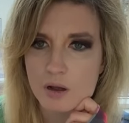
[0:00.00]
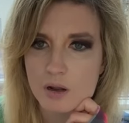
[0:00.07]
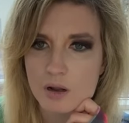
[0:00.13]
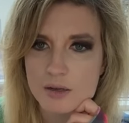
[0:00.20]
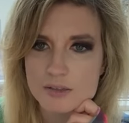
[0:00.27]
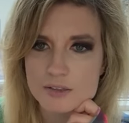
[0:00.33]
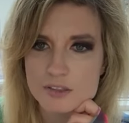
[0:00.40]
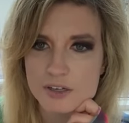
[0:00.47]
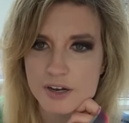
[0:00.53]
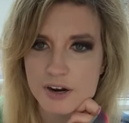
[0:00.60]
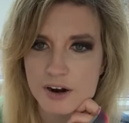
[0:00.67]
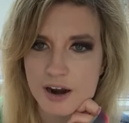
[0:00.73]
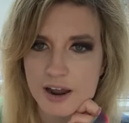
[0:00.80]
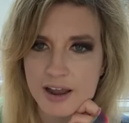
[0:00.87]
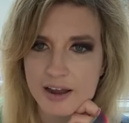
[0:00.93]
Let's see
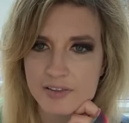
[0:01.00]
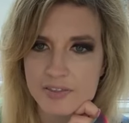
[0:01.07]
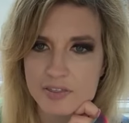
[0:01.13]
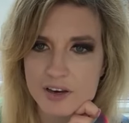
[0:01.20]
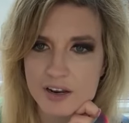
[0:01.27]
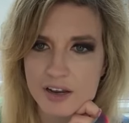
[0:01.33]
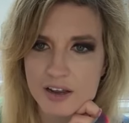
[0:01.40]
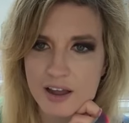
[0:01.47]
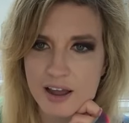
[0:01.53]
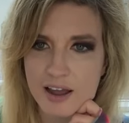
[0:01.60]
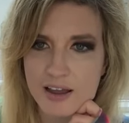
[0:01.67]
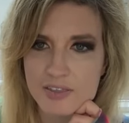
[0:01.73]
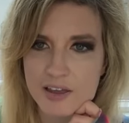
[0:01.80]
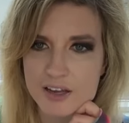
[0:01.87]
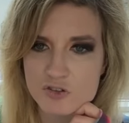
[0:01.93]
here. Anthony,
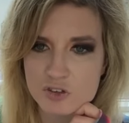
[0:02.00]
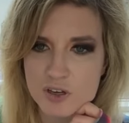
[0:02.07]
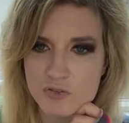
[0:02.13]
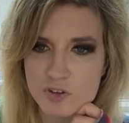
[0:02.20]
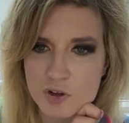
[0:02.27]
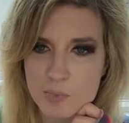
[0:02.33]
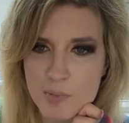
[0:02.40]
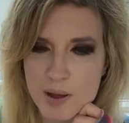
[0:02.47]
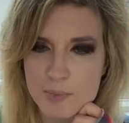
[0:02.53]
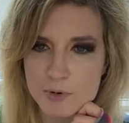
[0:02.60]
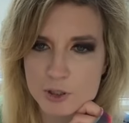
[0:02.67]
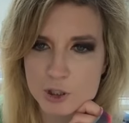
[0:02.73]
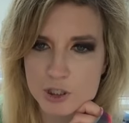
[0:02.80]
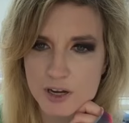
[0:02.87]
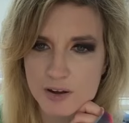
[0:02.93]
hey, thanks for gifting a
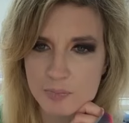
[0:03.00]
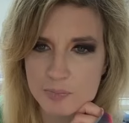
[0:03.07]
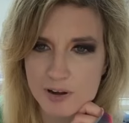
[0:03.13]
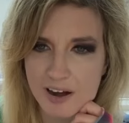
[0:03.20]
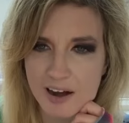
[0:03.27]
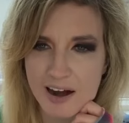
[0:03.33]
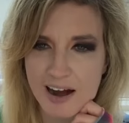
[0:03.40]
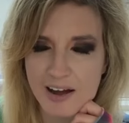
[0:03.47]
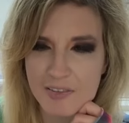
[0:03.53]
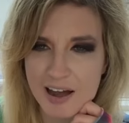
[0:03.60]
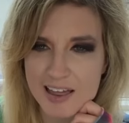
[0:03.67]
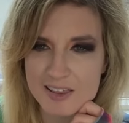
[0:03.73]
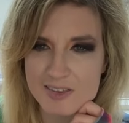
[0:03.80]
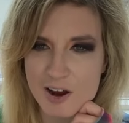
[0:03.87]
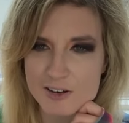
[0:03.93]
membership. Ah,
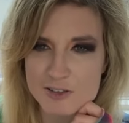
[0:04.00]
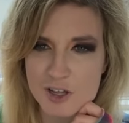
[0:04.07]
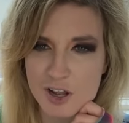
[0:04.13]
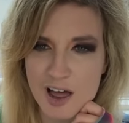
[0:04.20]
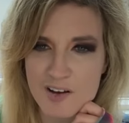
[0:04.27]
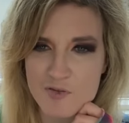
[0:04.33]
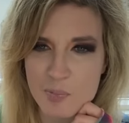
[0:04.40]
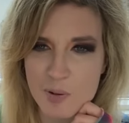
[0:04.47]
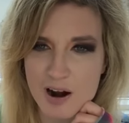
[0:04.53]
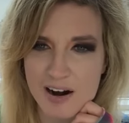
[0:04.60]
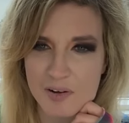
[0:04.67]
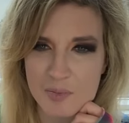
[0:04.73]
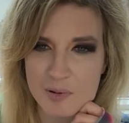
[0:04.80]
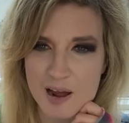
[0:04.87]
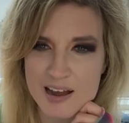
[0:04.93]
uh, there's the love
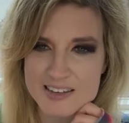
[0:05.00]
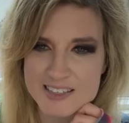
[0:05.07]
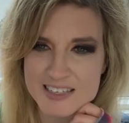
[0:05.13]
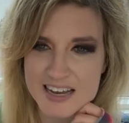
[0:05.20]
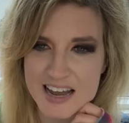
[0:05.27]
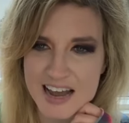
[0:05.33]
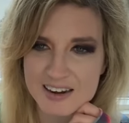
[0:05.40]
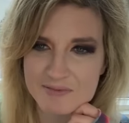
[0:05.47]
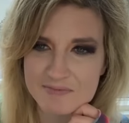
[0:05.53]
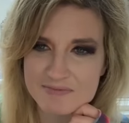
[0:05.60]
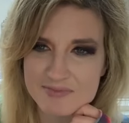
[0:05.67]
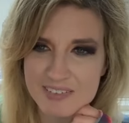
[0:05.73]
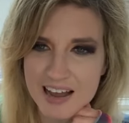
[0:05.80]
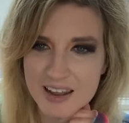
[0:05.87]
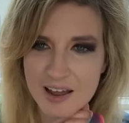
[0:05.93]
Bartleby. I see it.
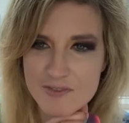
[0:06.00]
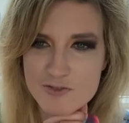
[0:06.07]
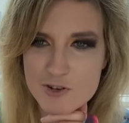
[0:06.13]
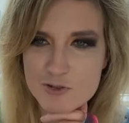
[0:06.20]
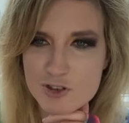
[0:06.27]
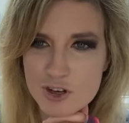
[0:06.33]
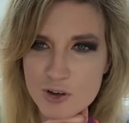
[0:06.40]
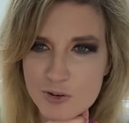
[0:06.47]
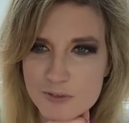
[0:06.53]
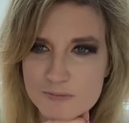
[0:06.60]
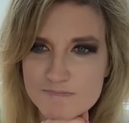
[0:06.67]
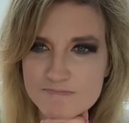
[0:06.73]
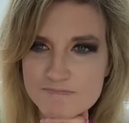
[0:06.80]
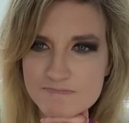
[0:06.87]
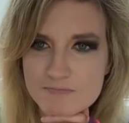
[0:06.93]
I love you too.
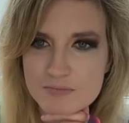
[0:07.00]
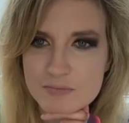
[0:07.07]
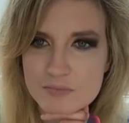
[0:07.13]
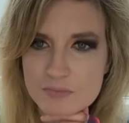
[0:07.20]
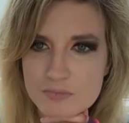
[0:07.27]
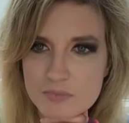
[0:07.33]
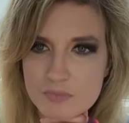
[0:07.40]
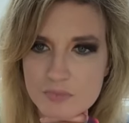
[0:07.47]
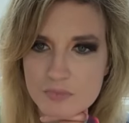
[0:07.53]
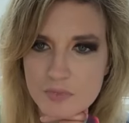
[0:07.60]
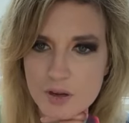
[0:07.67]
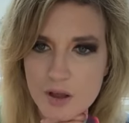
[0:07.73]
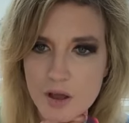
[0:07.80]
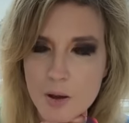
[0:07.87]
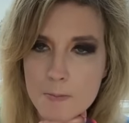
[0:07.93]

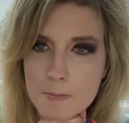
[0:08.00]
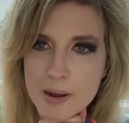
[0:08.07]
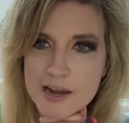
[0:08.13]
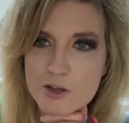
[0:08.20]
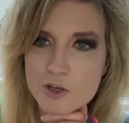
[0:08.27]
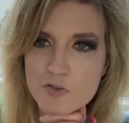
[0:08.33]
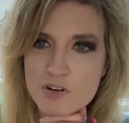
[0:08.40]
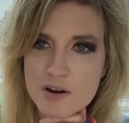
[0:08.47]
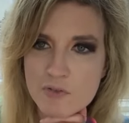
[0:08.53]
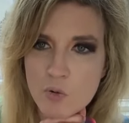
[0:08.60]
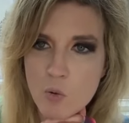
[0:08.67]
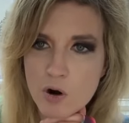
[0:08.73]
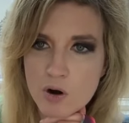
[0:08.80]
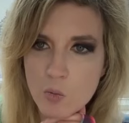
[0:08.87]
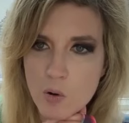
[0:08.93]
Michael, you've never
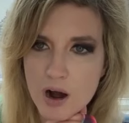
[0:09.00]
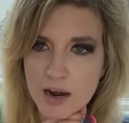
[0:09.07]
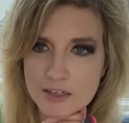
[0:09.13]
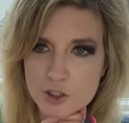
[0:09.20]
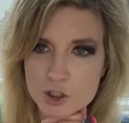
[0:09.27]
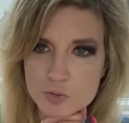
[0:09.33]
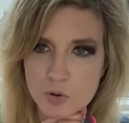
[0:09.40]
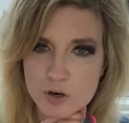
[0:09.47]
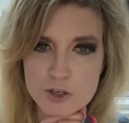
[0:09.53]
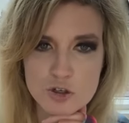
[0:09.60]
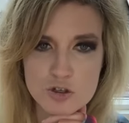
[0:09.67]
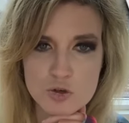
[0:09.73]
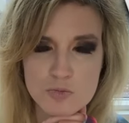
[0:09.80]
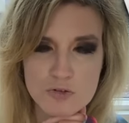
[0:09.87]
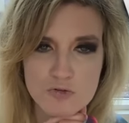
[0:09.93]
worn a watch? What did you
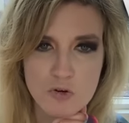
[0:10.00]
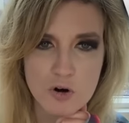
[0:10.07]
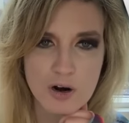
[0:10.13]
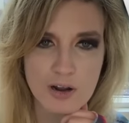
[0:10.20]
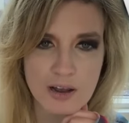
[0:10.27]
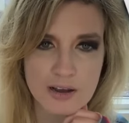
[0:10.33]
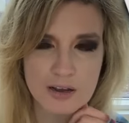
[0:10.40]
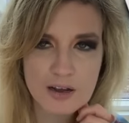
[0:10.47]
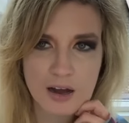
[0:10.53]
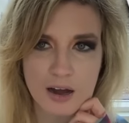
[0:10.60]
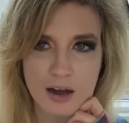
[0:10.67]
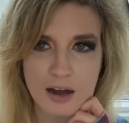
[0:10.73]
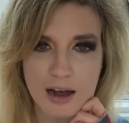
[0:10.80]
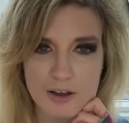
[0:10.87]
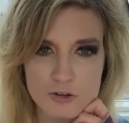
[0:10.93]
do before? Like, uh,
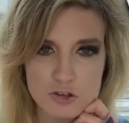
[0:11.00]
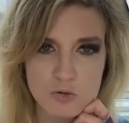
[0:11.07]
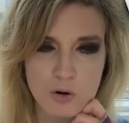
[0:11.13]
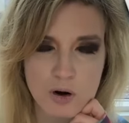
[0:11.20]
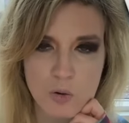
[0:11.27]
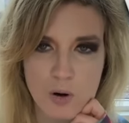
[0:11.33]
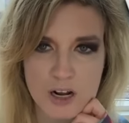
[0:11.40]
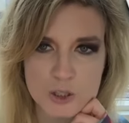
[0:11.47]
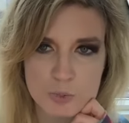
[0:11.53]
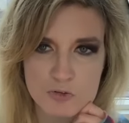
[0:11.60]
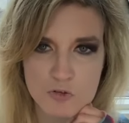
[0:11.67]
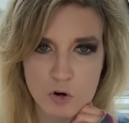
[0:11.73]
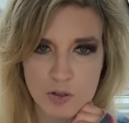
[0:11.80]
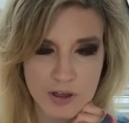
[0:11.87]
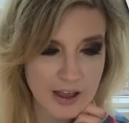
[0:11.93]
I used to wear a watch
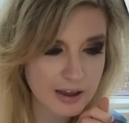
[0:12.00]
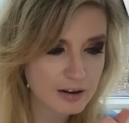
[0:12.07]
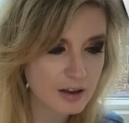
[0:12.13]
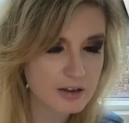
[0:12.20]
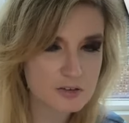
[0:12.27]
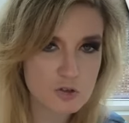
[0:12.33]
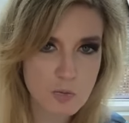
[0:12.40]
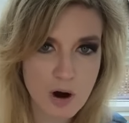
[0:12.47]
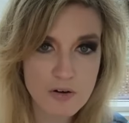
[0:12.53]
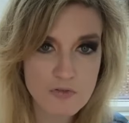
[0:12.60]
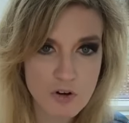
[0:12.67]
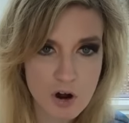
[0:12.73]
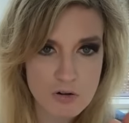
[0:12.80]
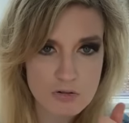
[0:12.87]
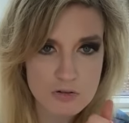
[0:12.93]
before they had like
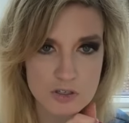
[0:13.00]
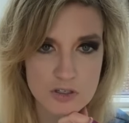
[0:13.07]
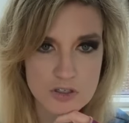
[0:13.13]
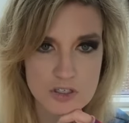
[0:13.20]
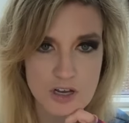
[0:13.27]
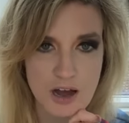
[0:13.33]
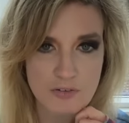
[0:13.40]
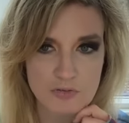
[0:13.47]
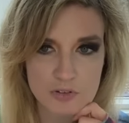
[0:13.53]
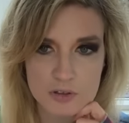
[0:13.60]
smartphones and stuff.